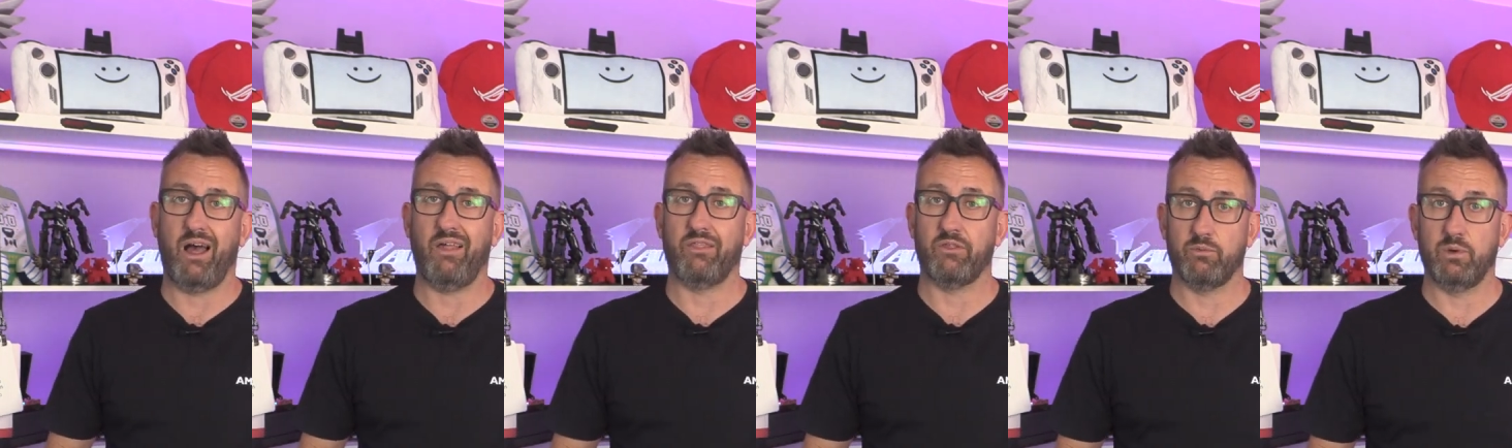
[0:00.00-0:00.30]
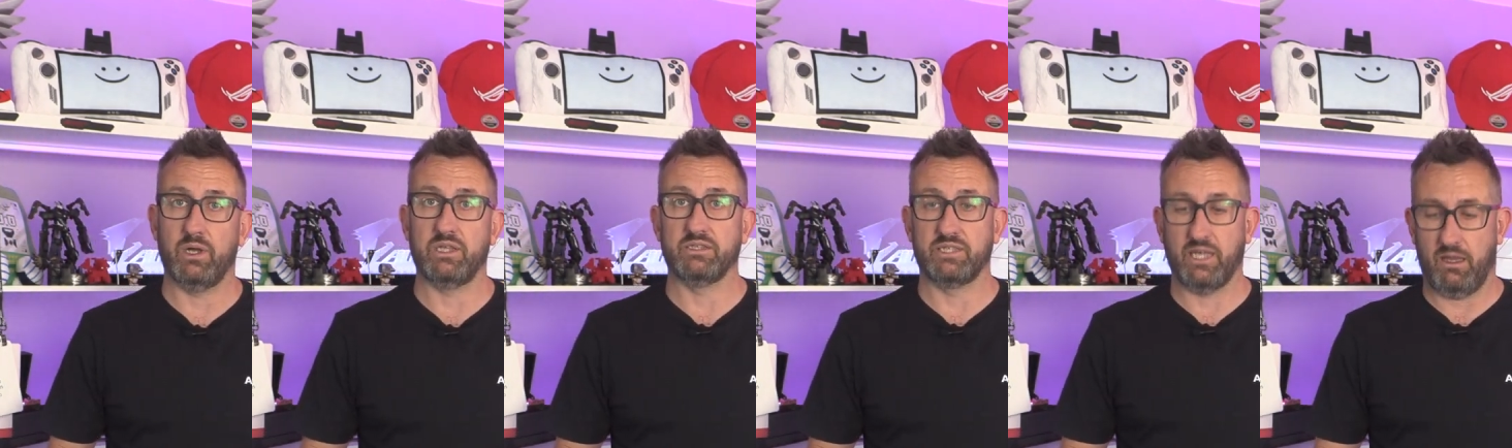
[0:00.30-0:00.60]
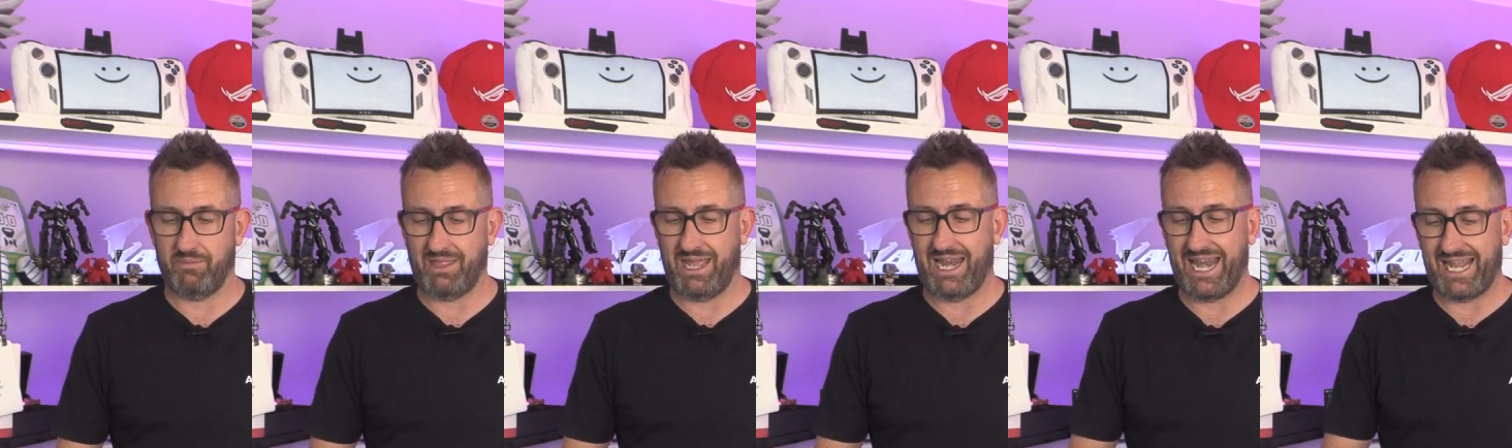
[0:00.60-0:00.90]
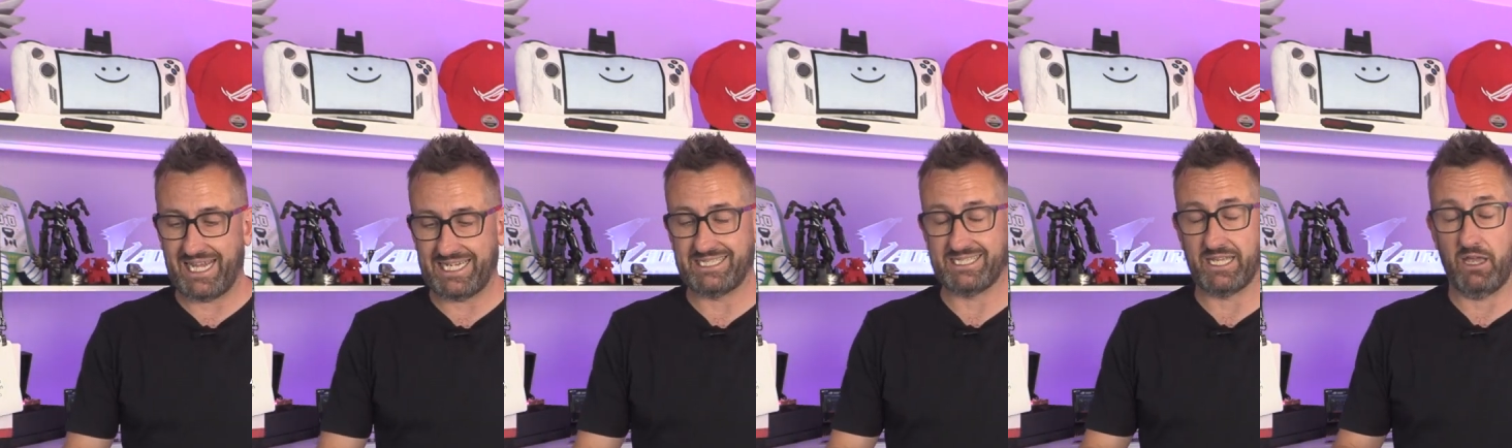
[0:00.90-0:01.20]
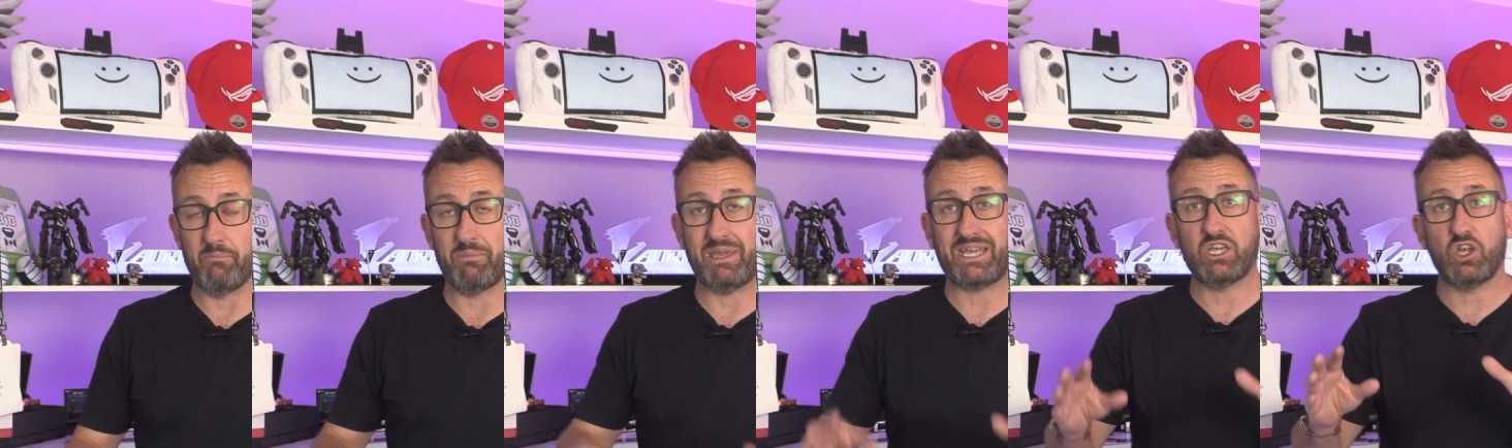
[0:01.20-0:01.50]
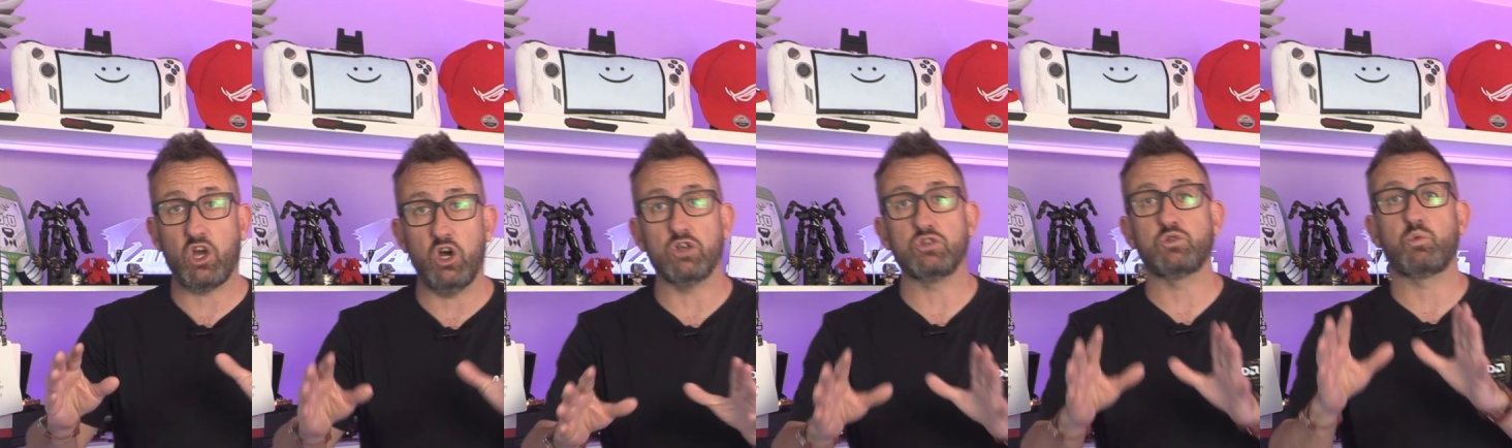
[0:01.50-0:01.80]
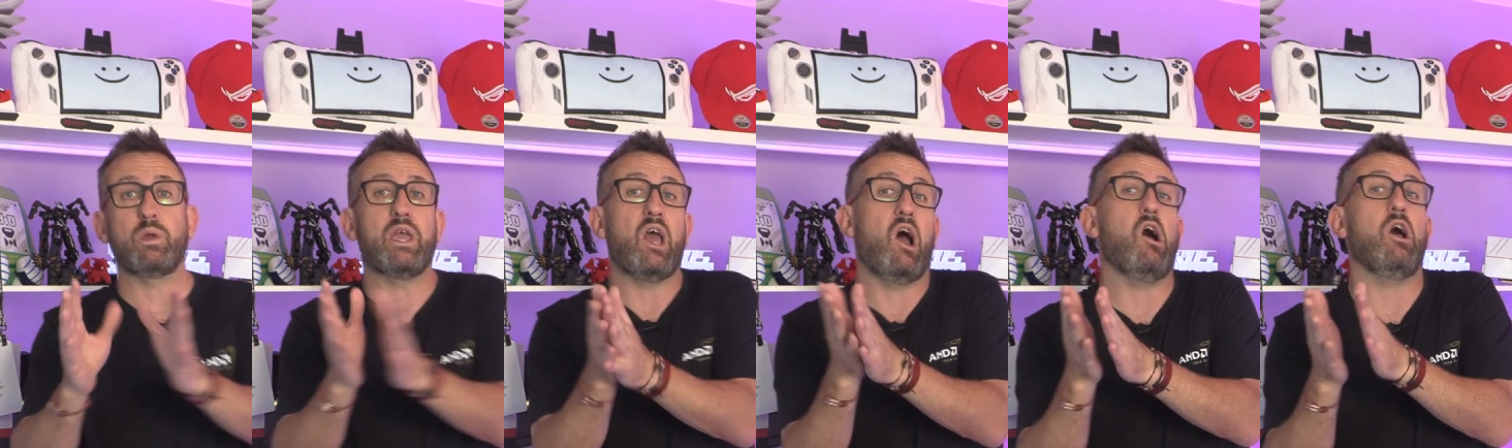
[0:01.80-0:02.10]
other ones up there later because
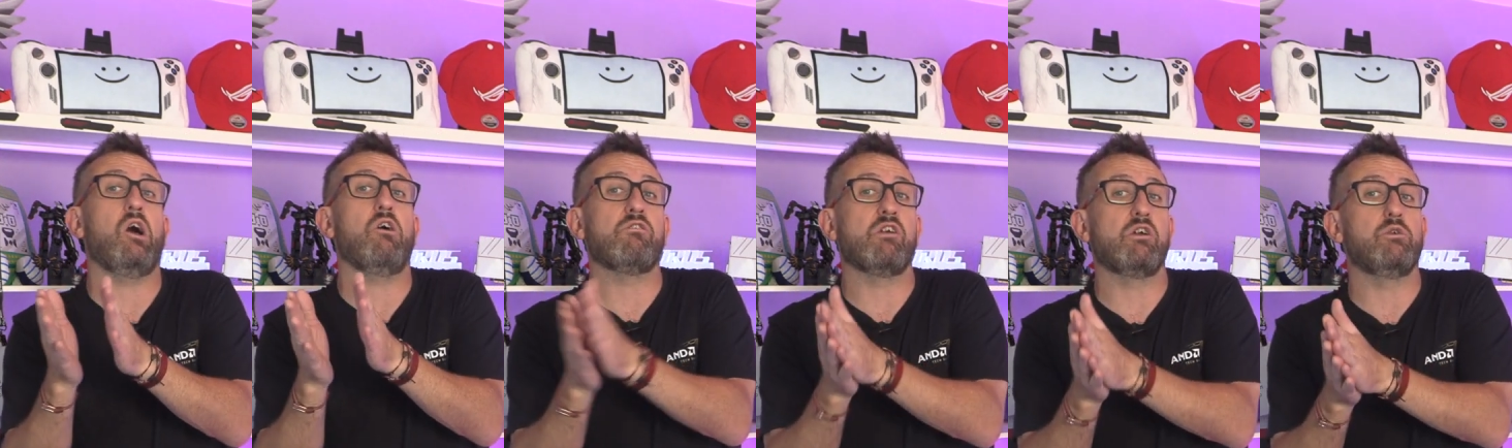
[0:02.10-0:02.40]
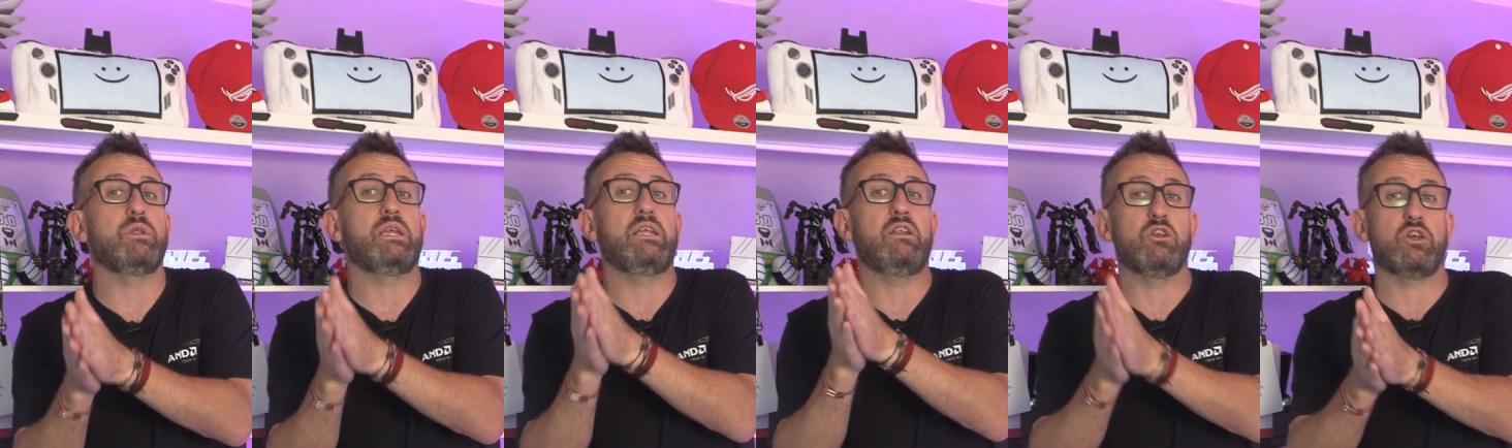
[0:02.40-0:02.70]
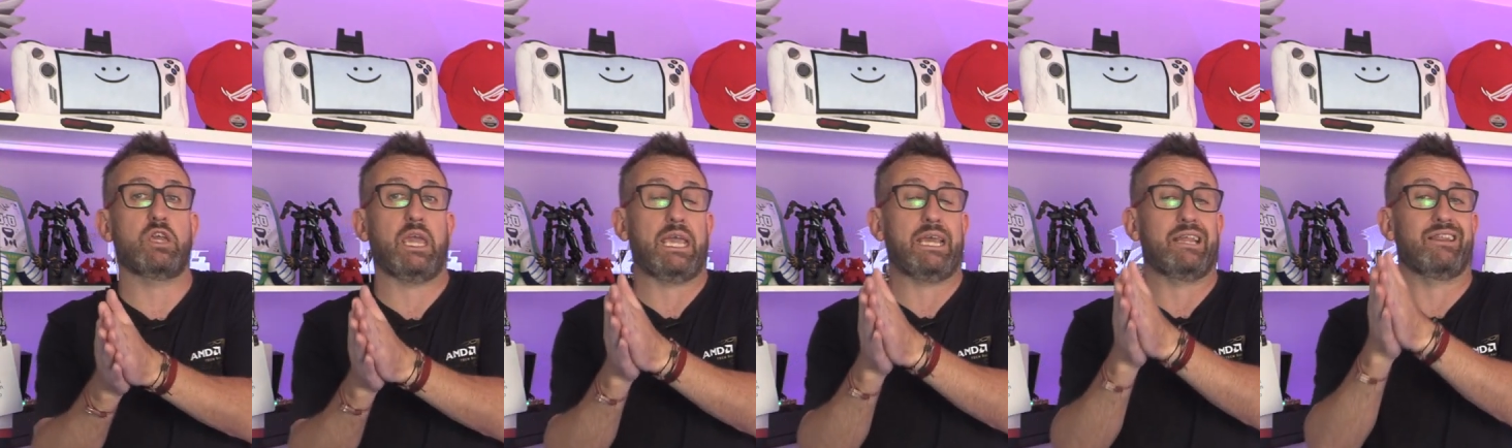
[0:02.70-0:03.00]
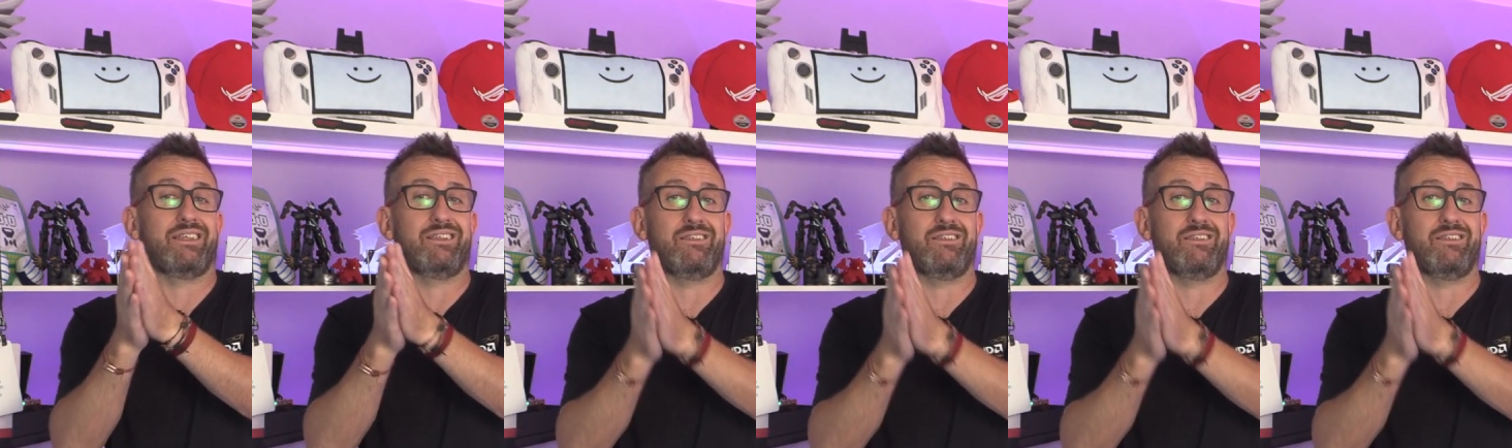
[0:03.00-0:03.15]
we are only looking at the